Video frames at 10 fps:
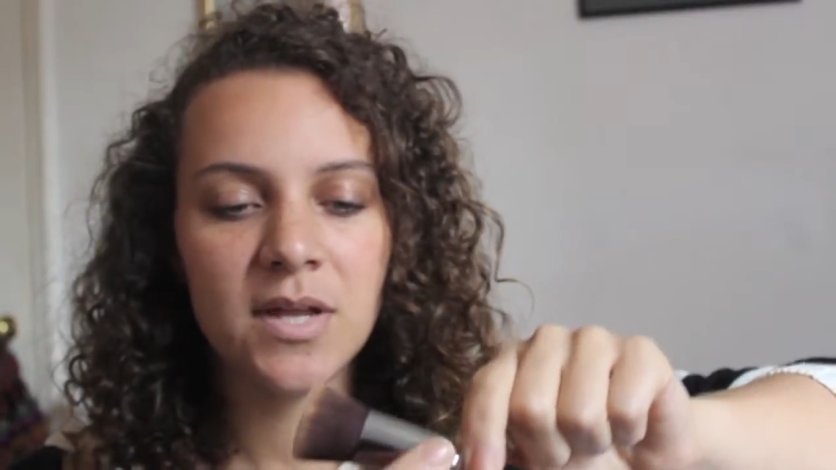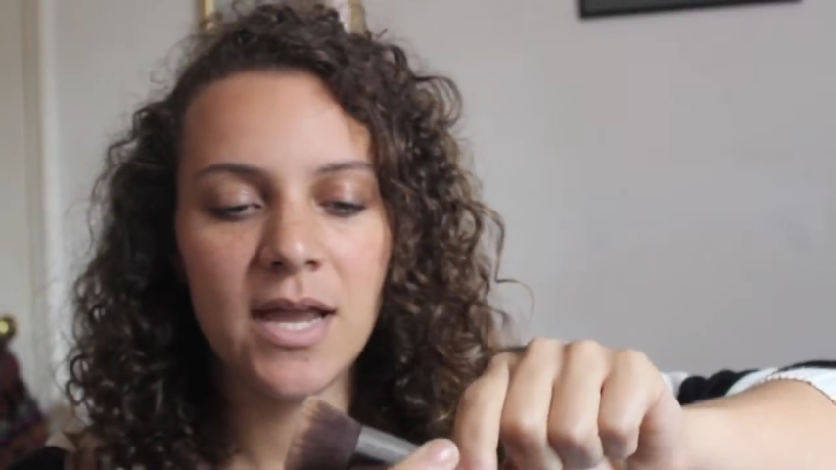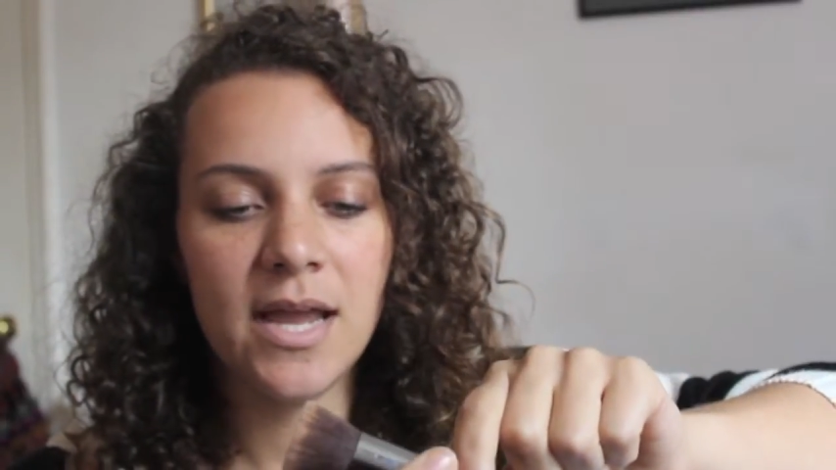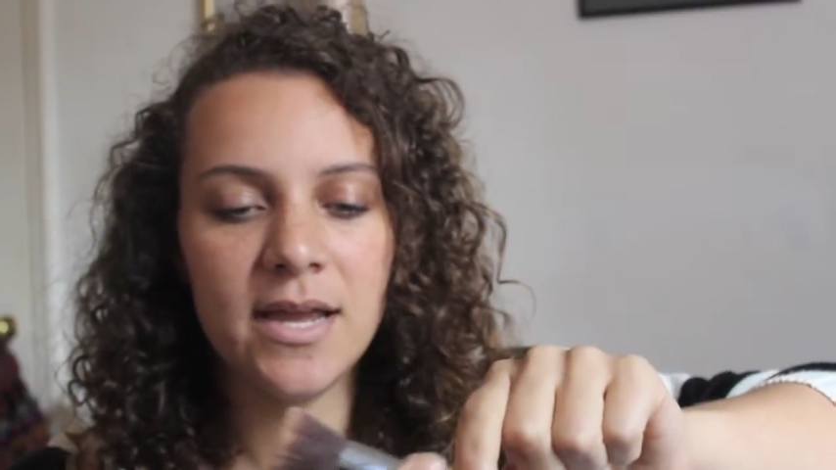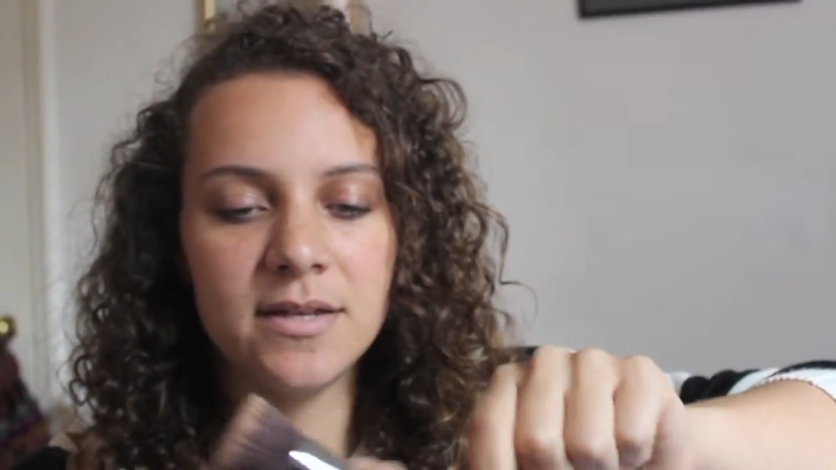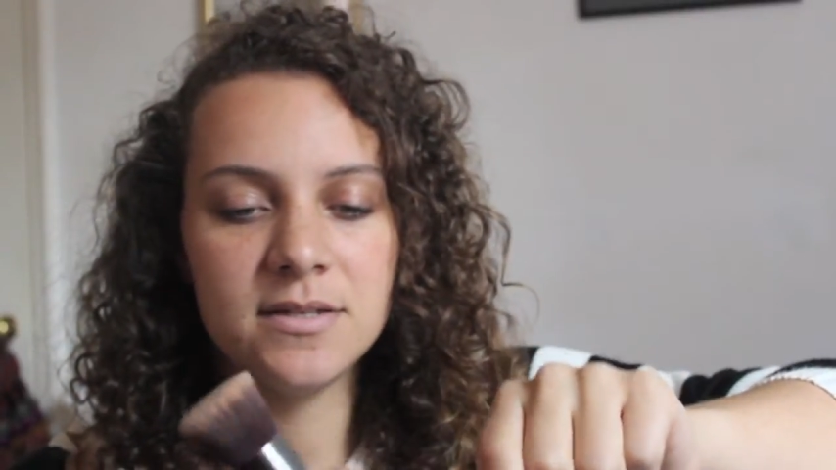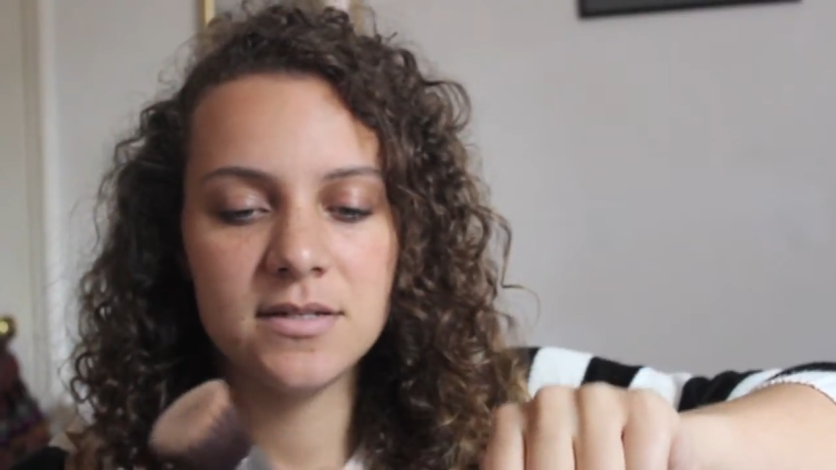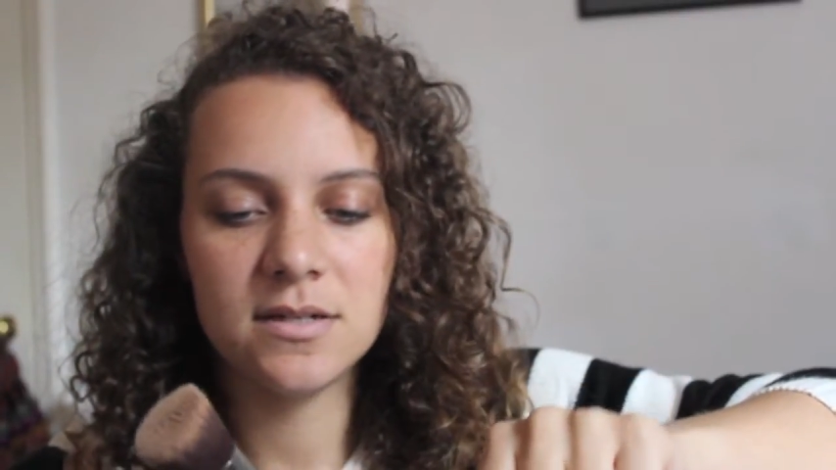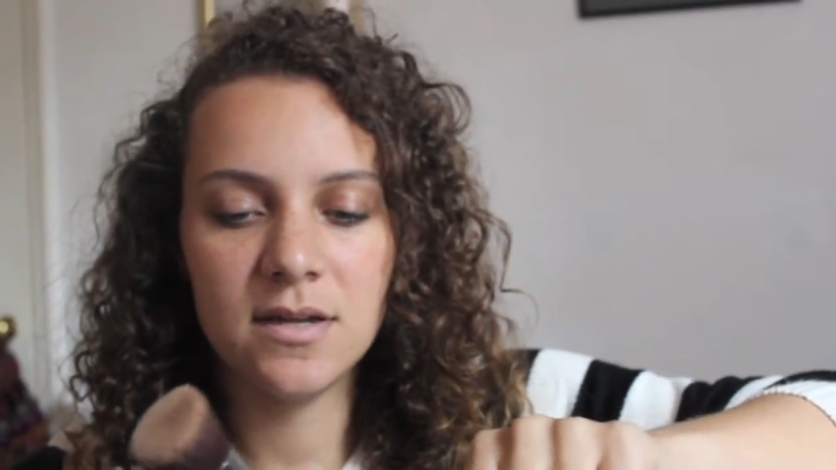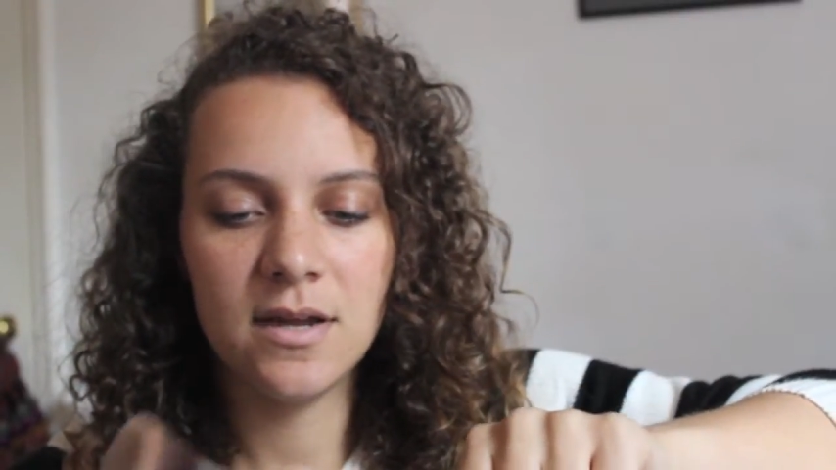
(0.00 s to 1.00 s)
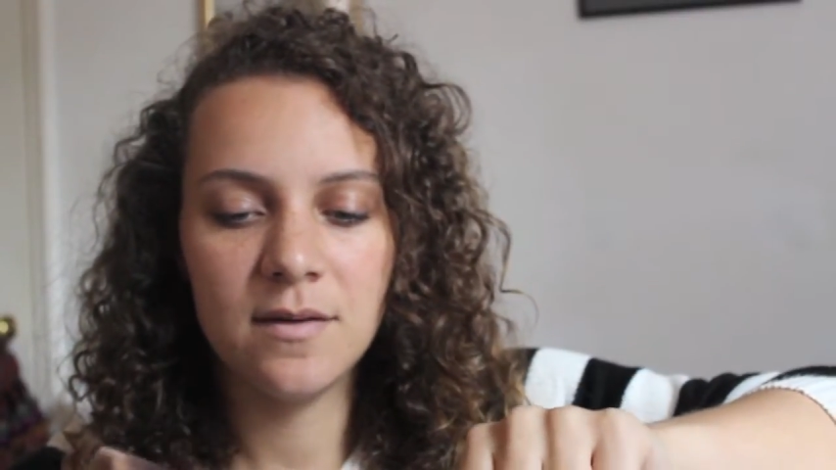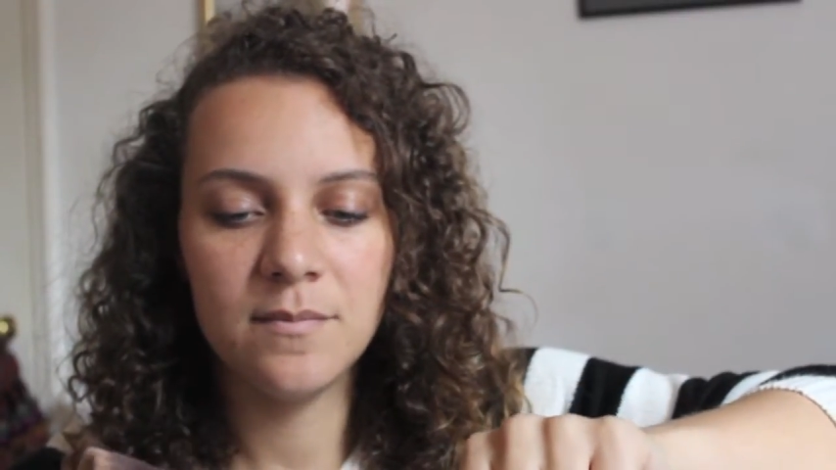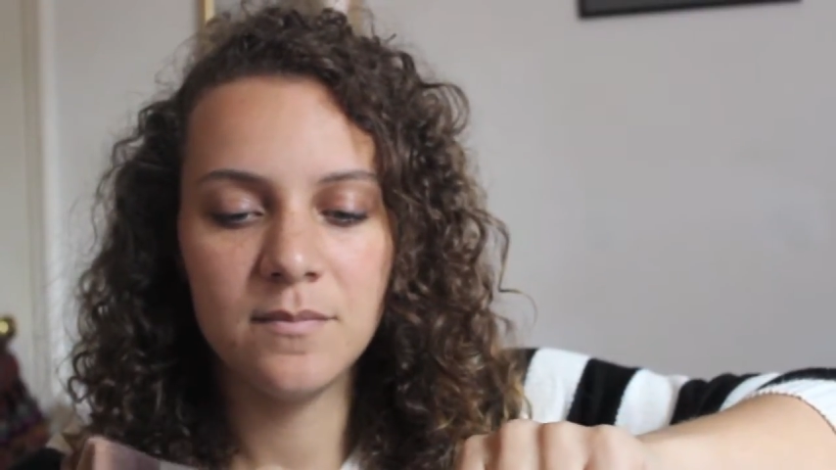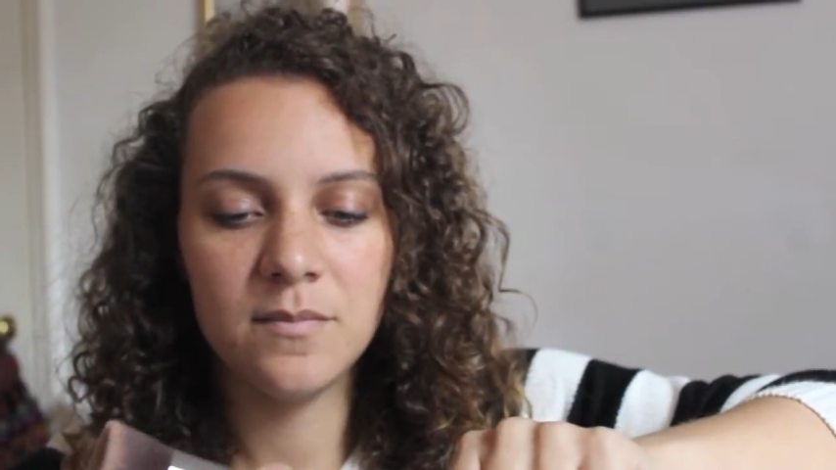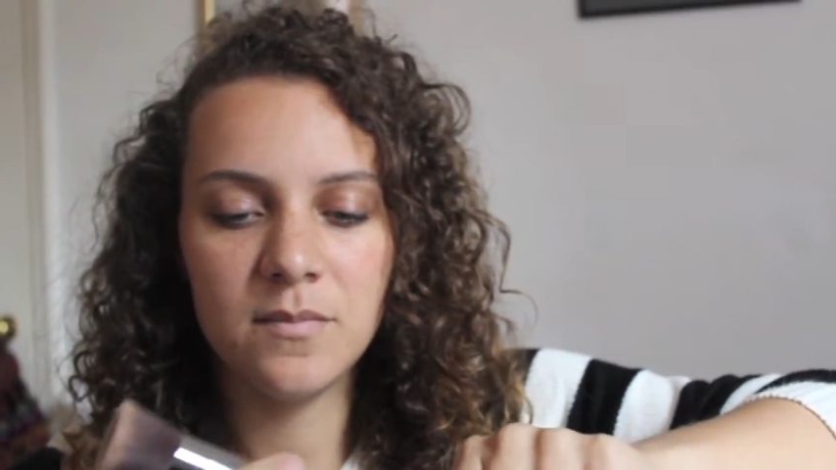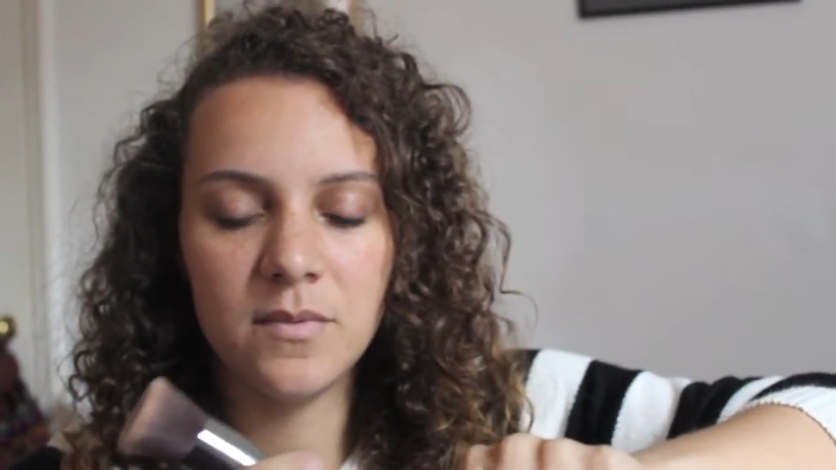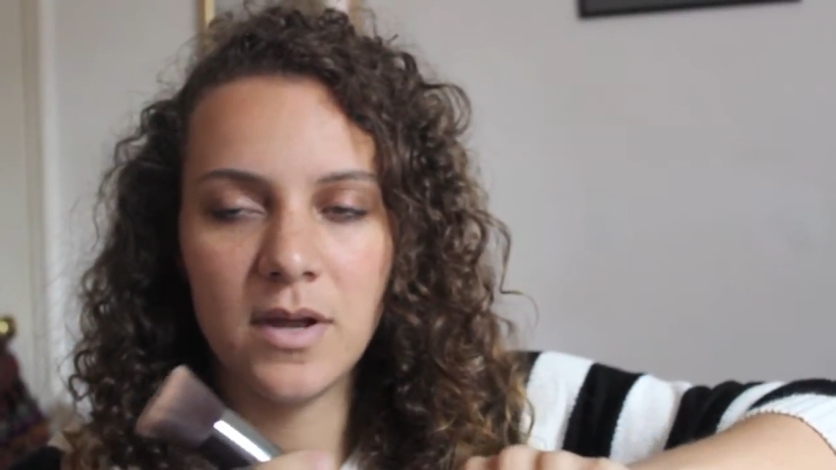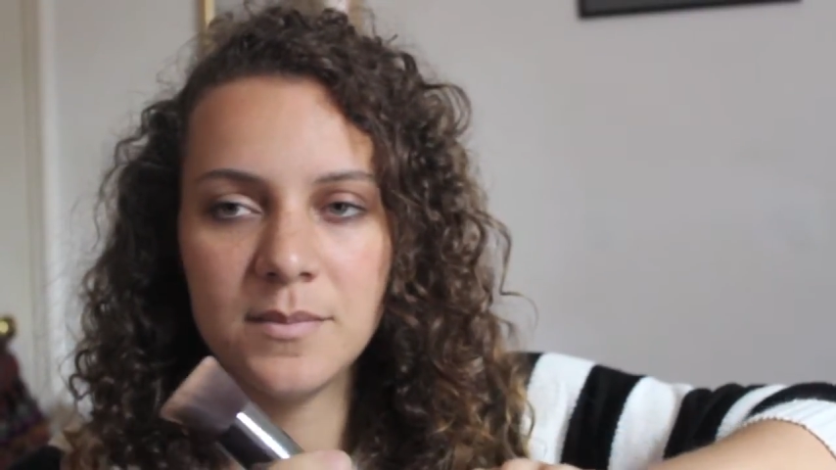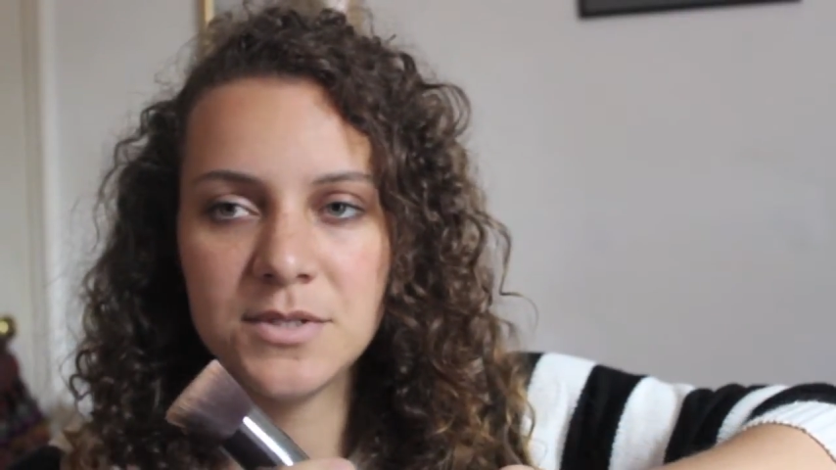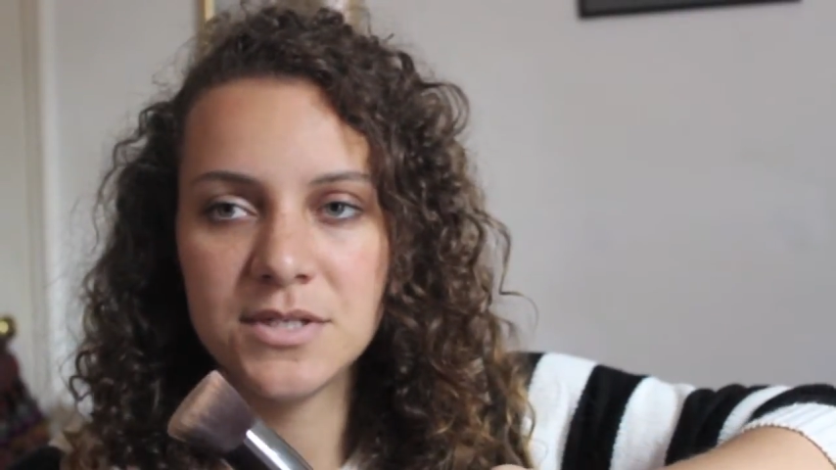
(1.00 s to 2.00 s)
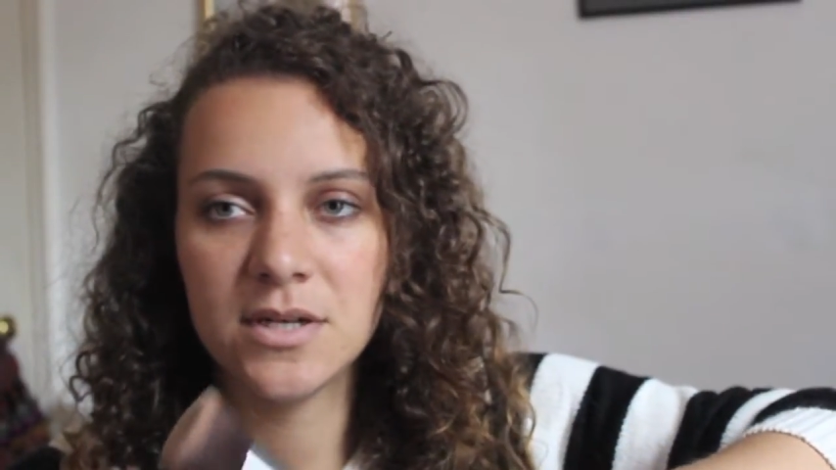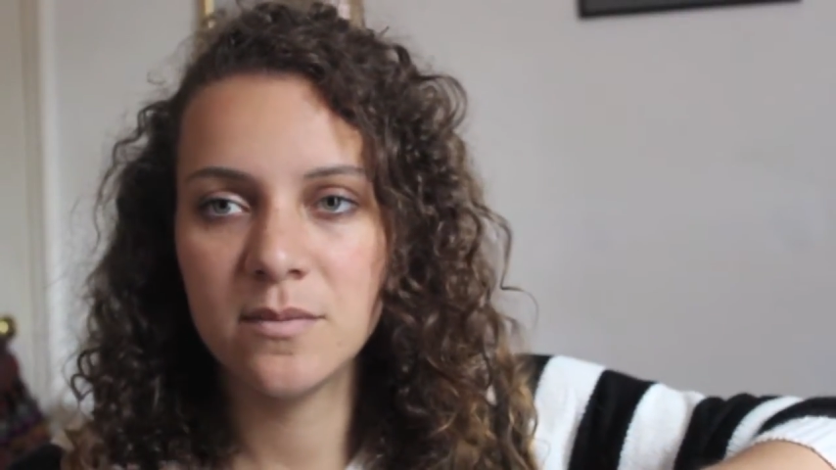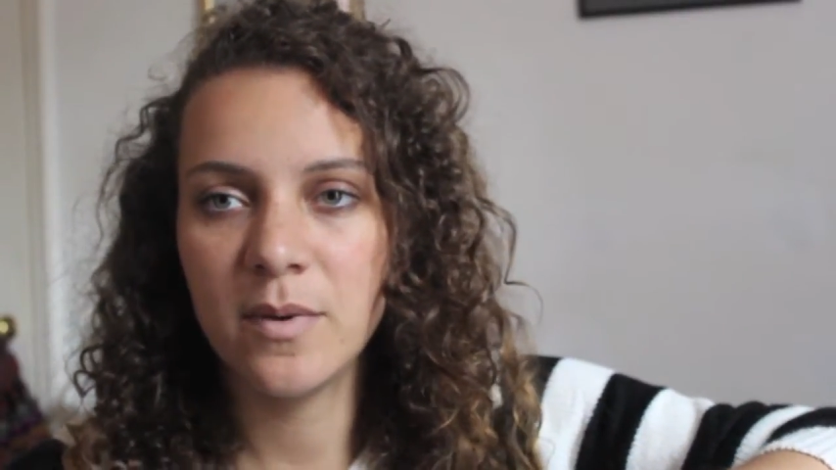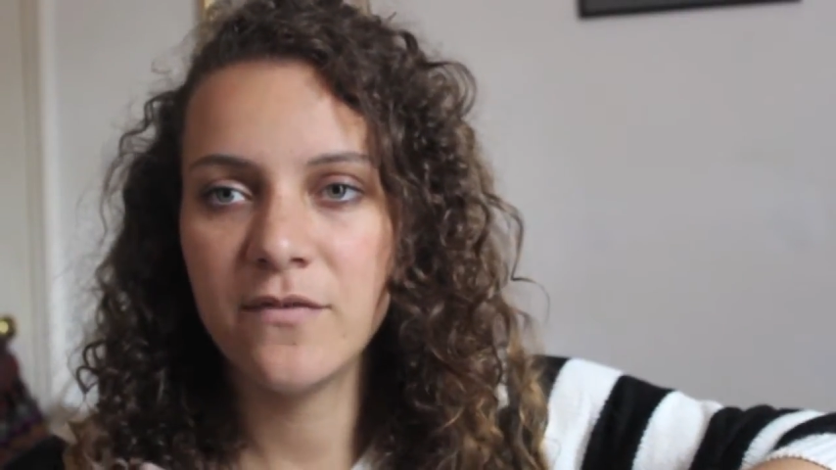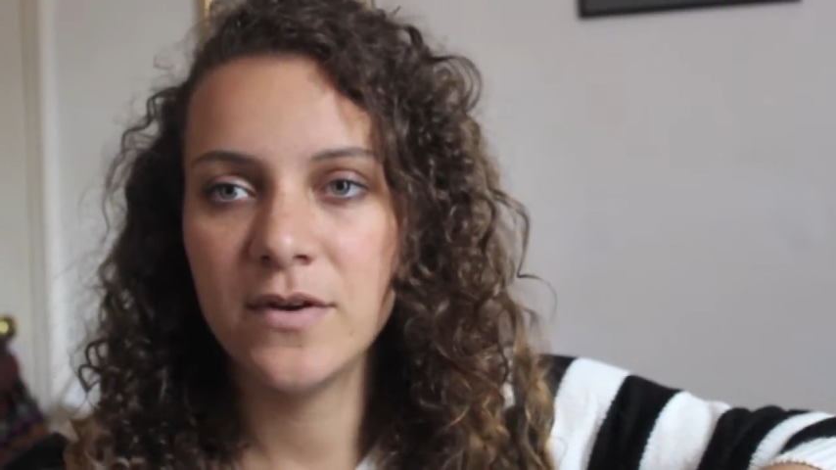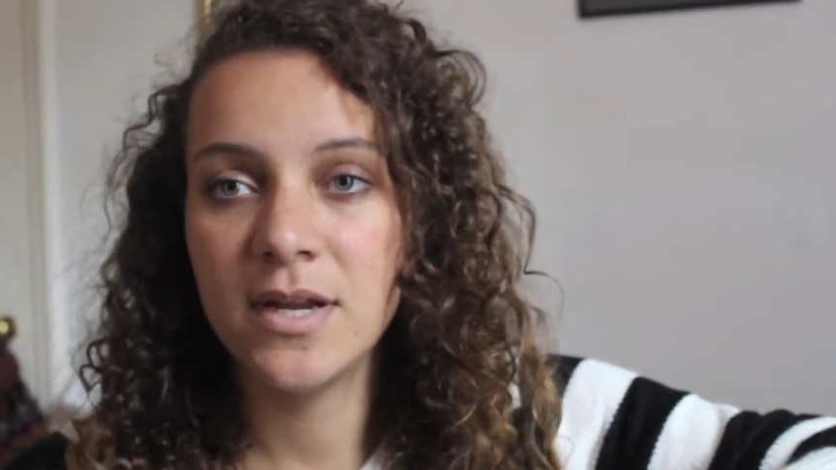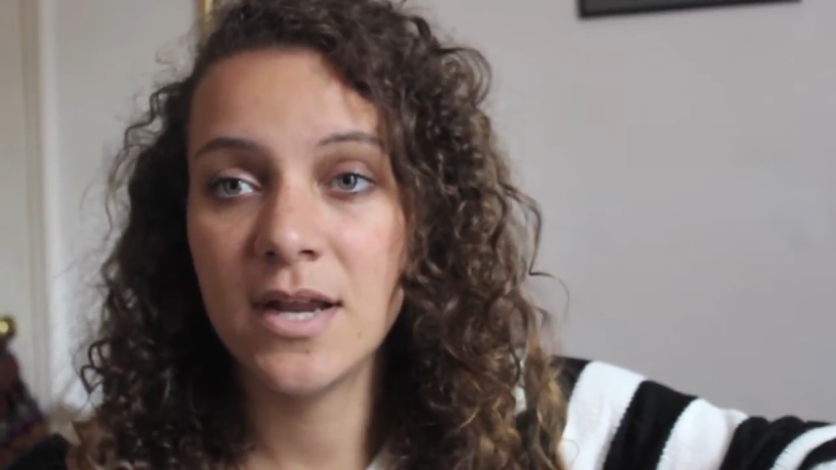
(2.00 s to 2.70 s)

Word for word: And um, I'm just gonna buff it in.